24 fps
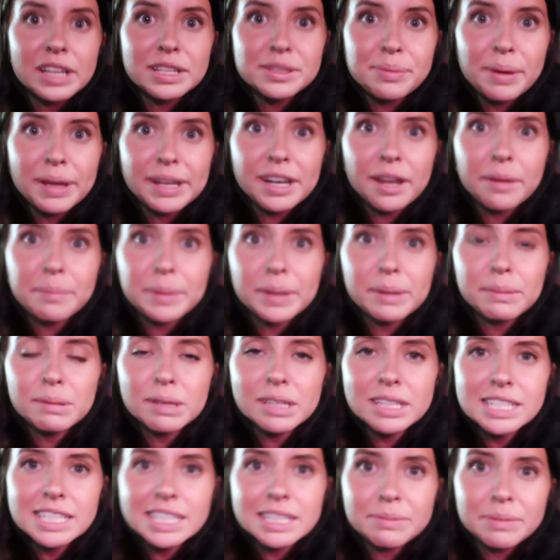guys might not be
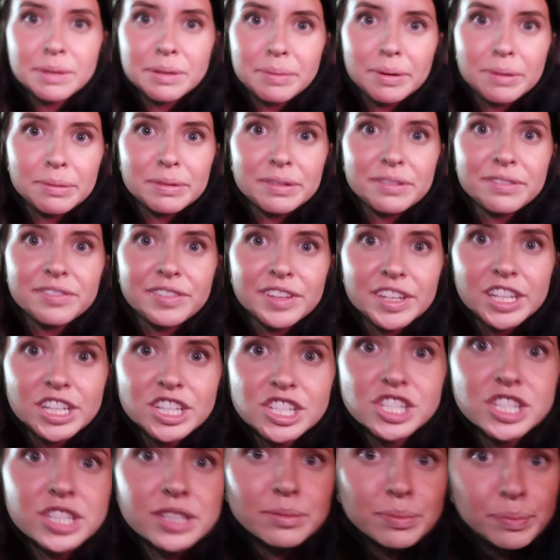able to see me, but we
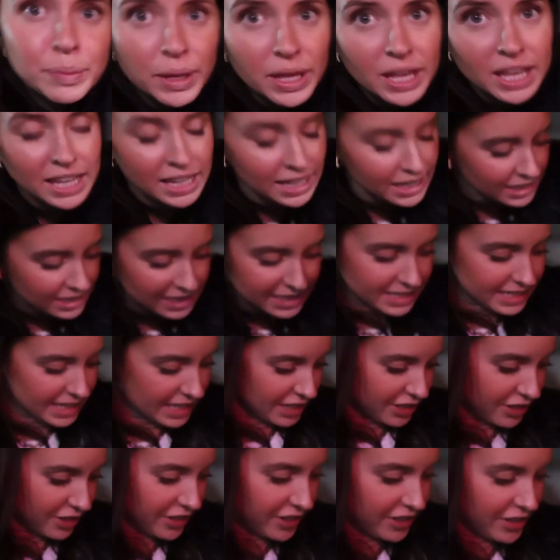finished up
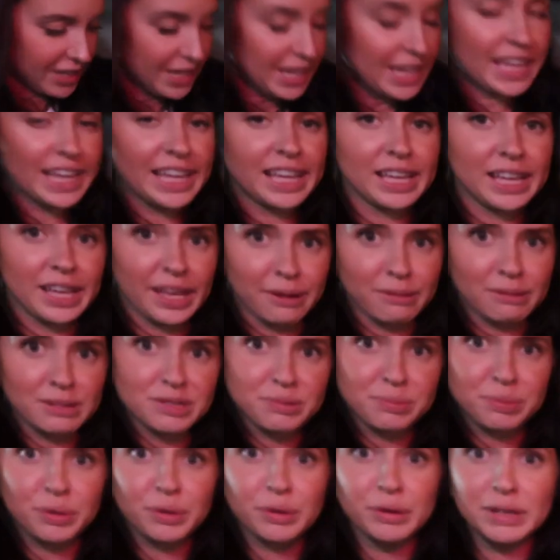dinner. It
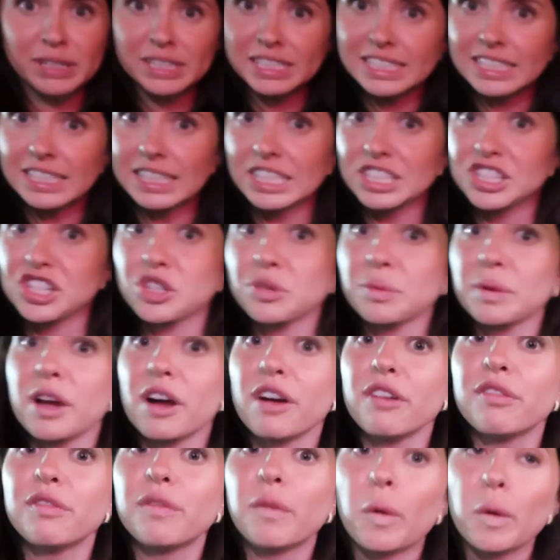was pretty delicious. We
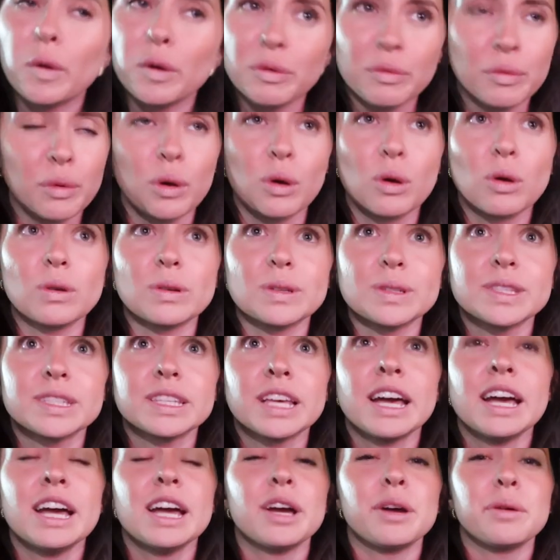got four
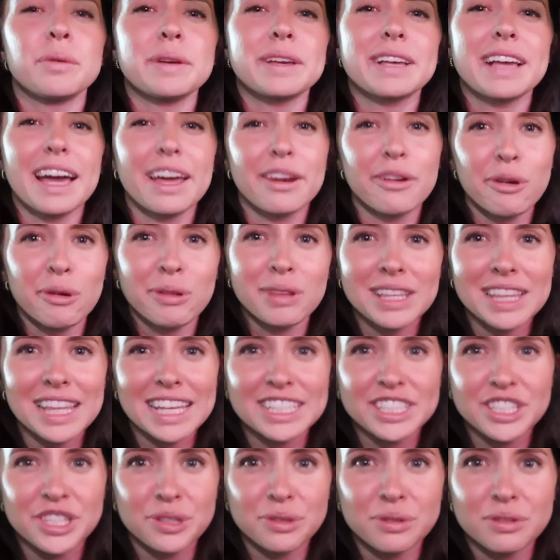rolls. We kind of only
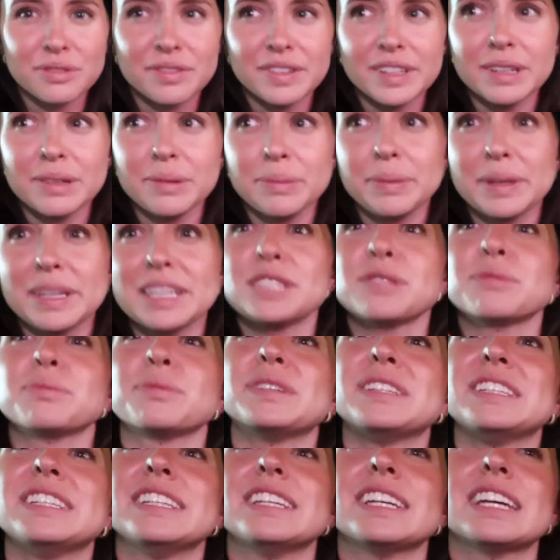like two of them because
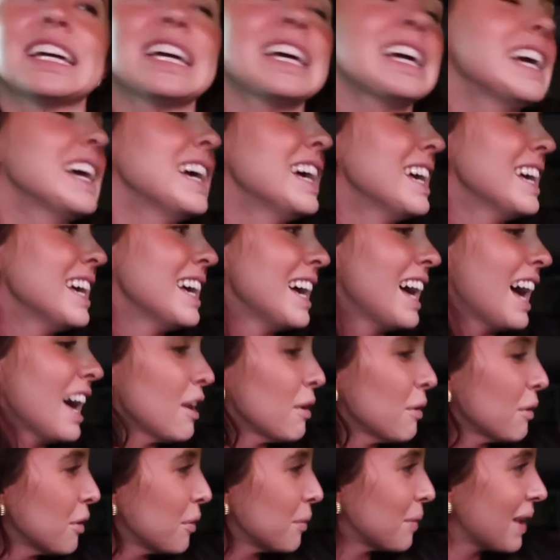we have
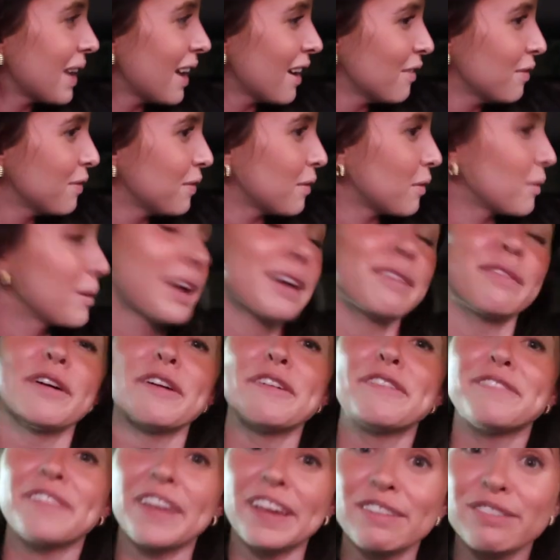
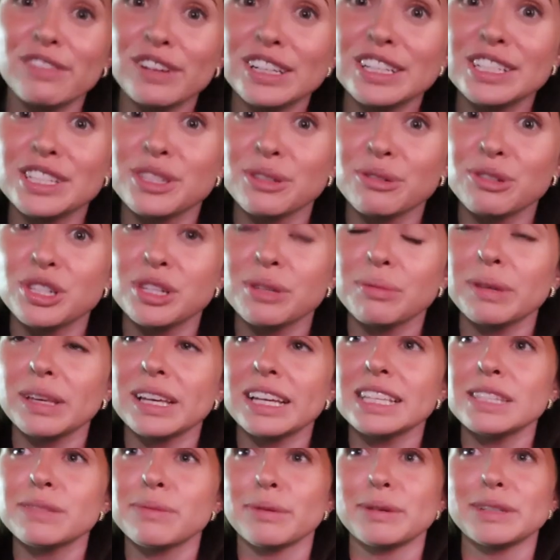our favorite sushi
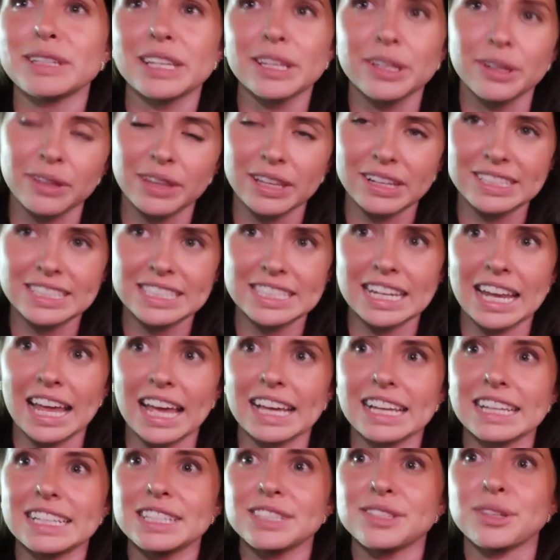place, but we didn't go there
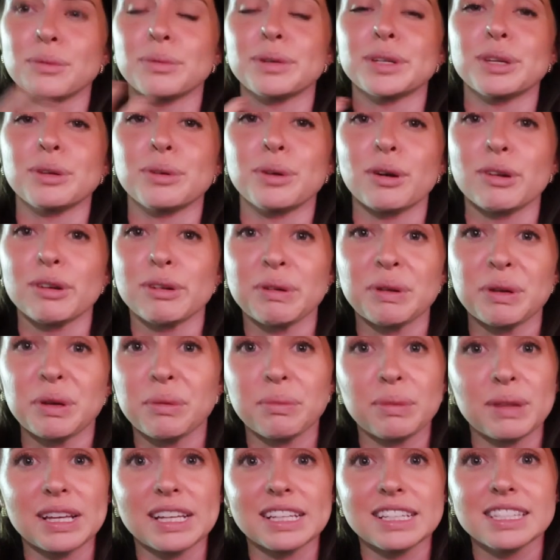tonight. So when you go to a
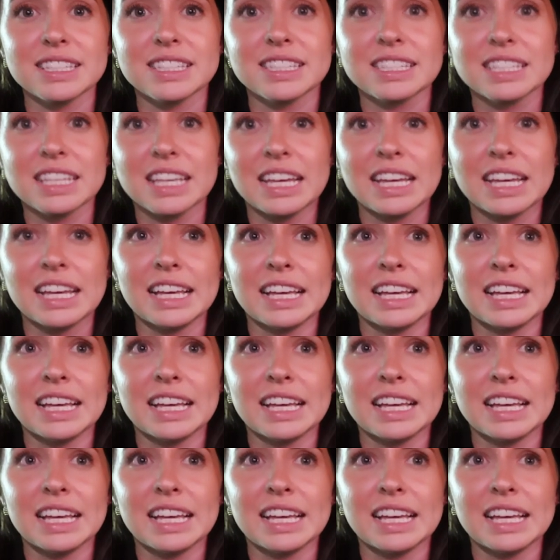new place,